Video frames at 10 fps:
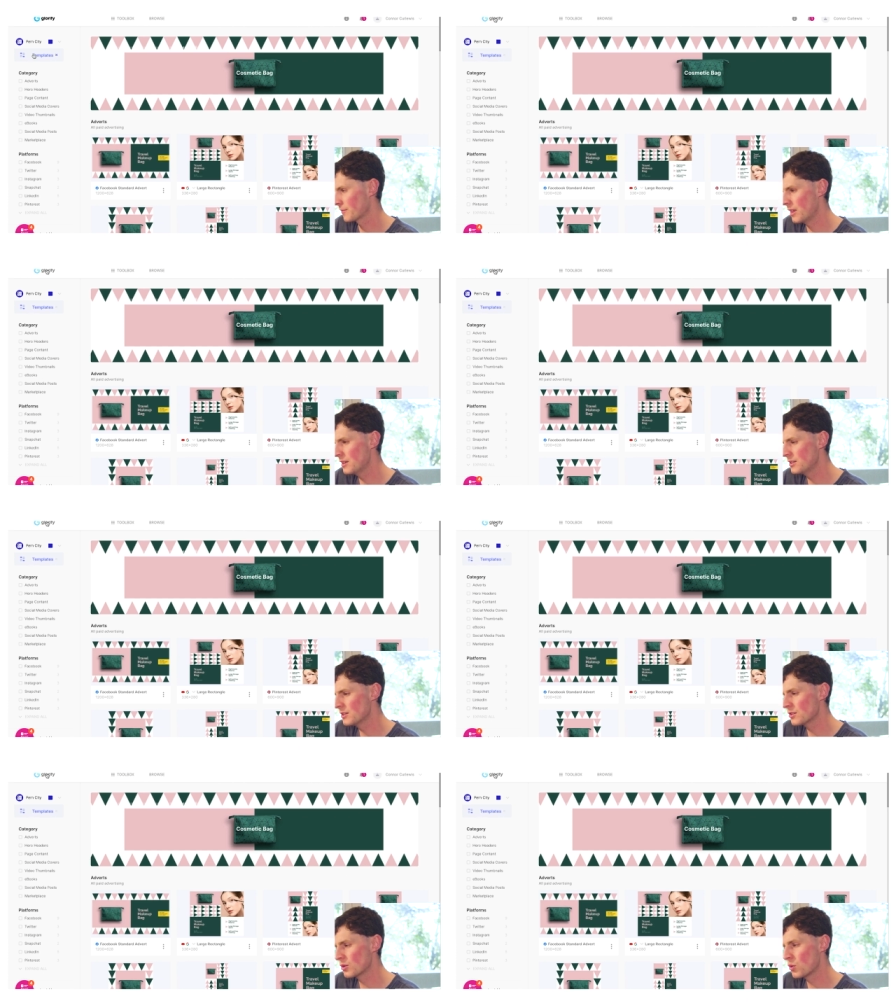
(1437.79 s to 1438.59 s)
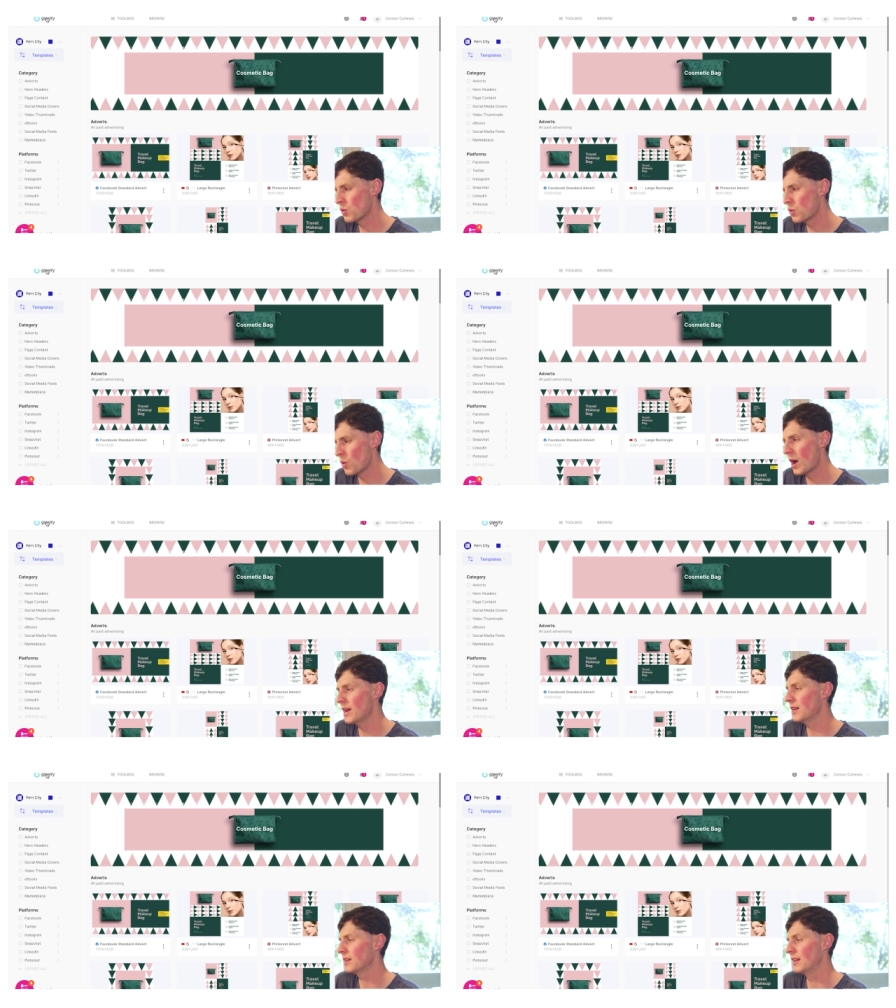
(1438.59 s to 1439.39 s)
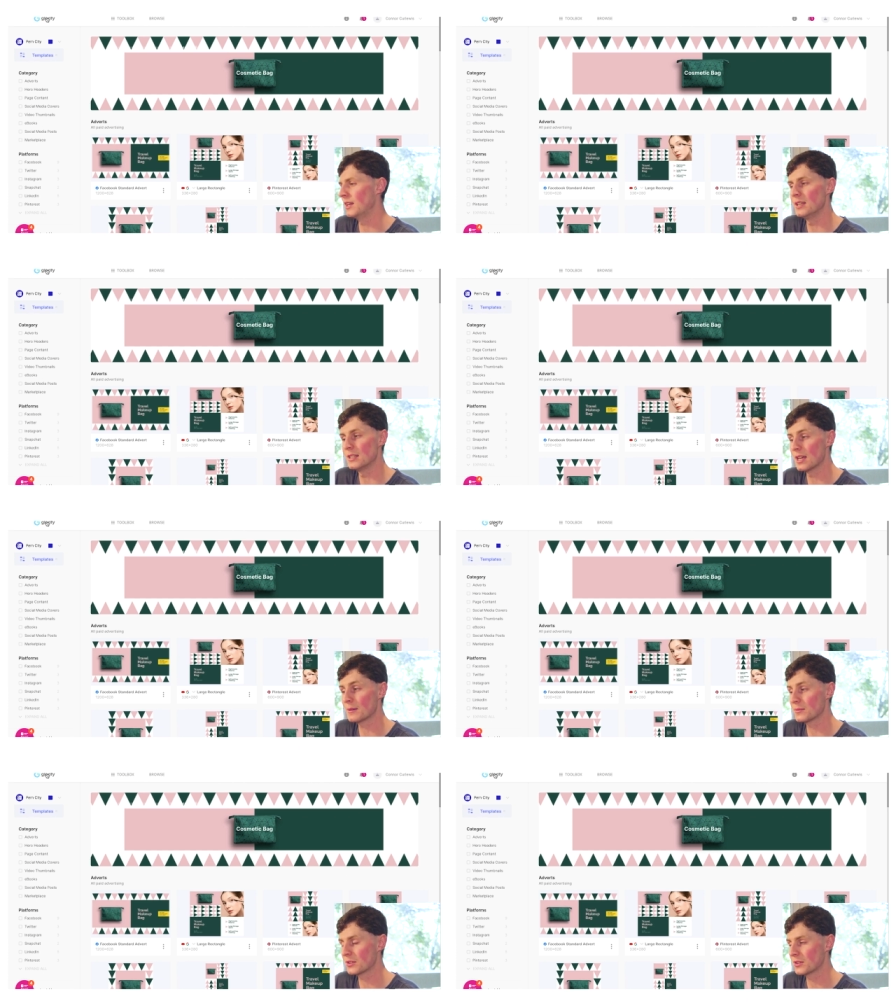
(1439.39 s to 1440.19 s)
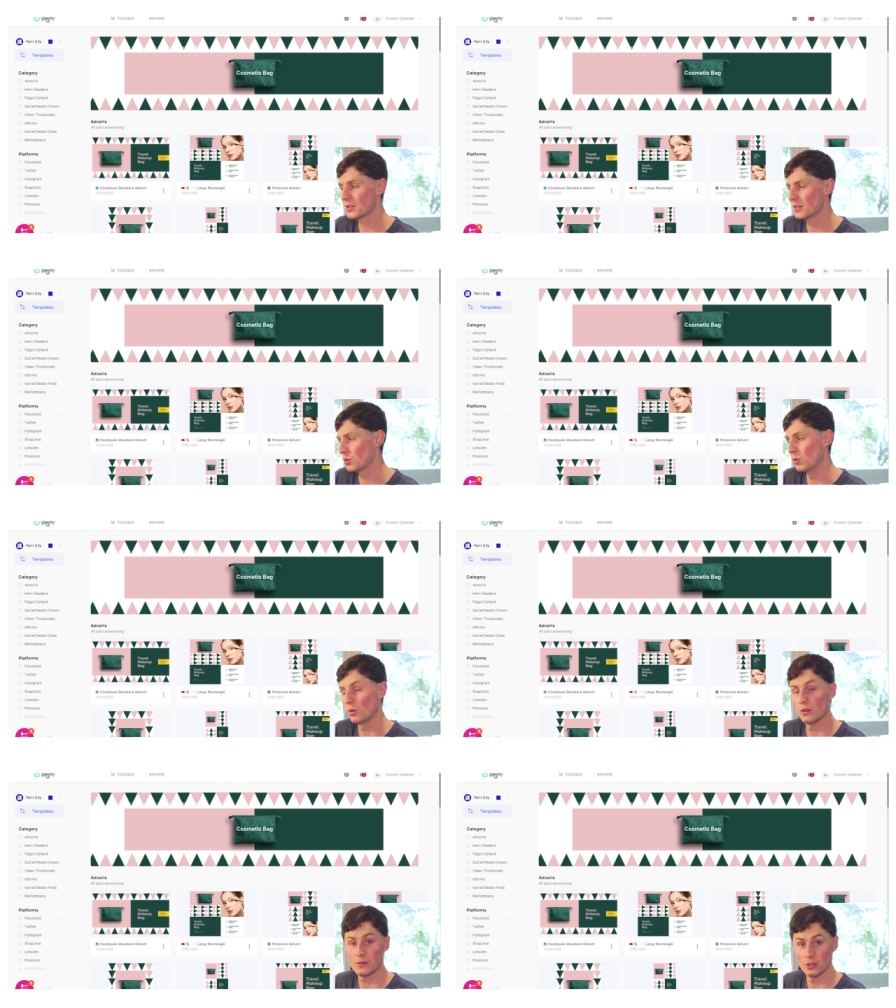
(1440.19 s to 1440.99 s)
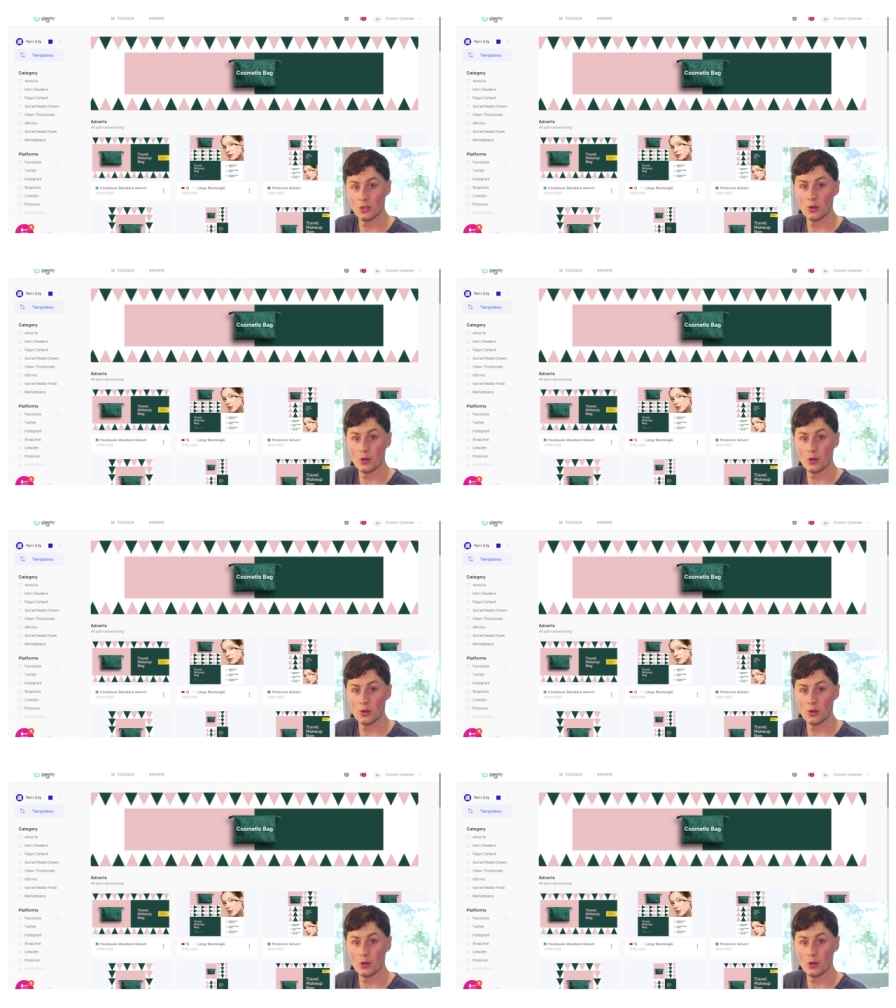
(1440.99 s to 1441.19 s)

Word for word: This is a quite an in-depth tool for